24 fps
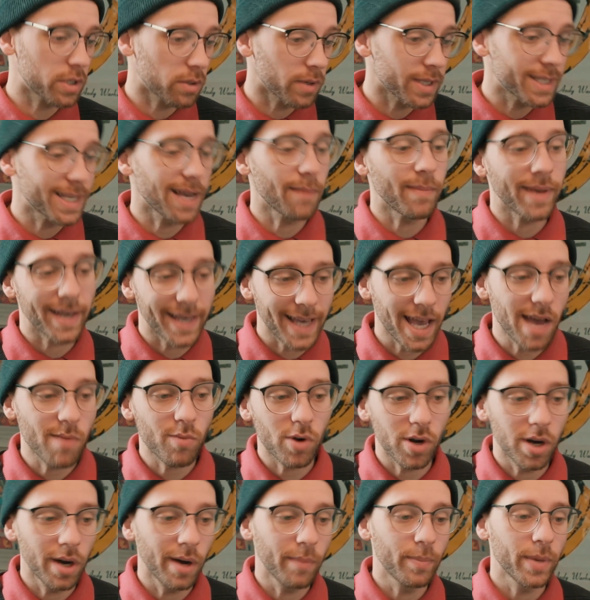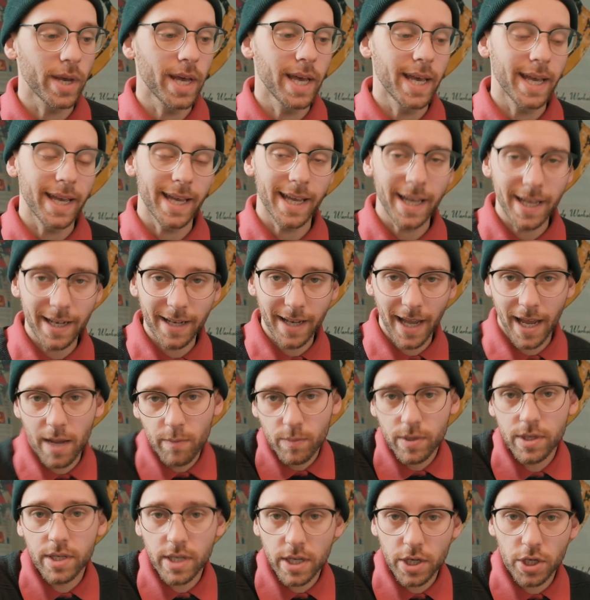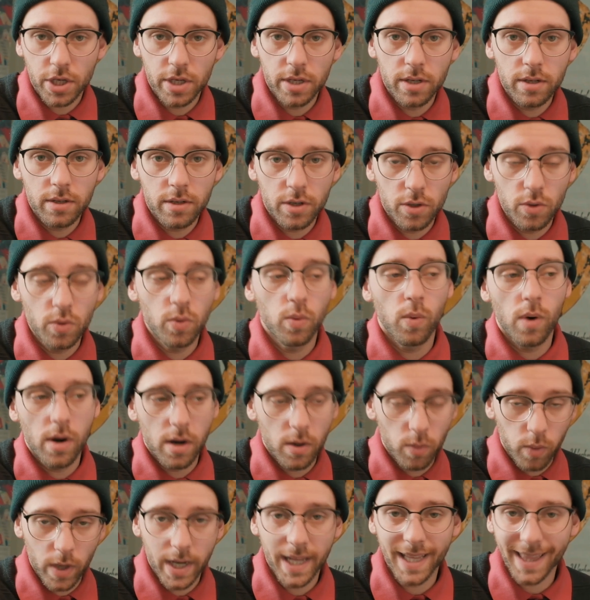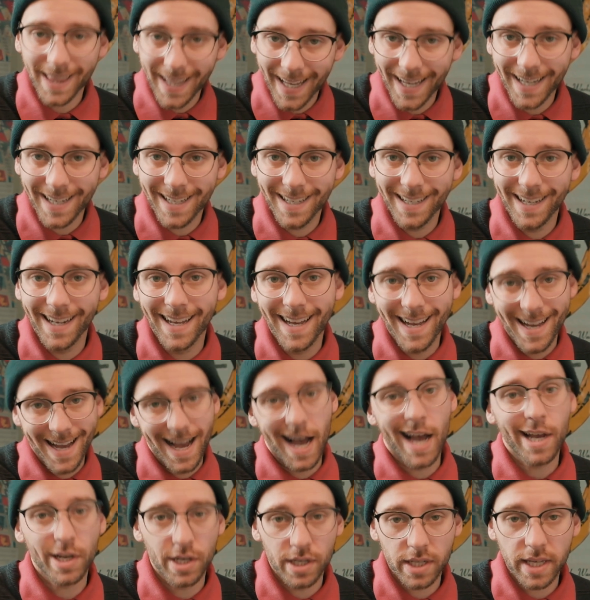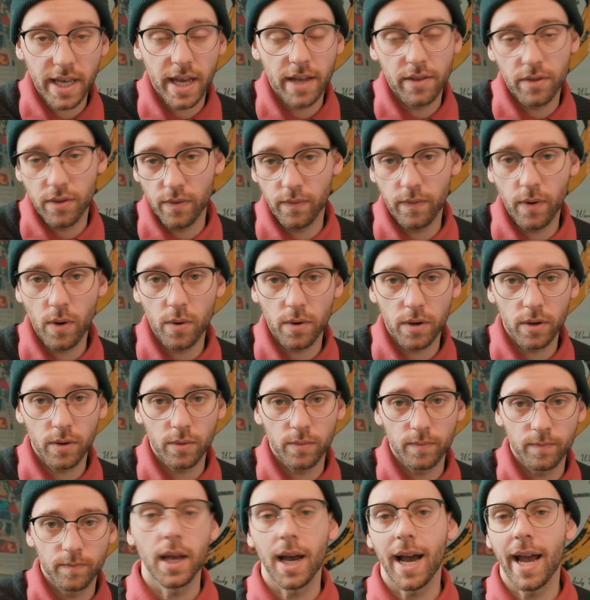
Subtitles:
so I set my camera up in a position to where when it landed, I could get the photo.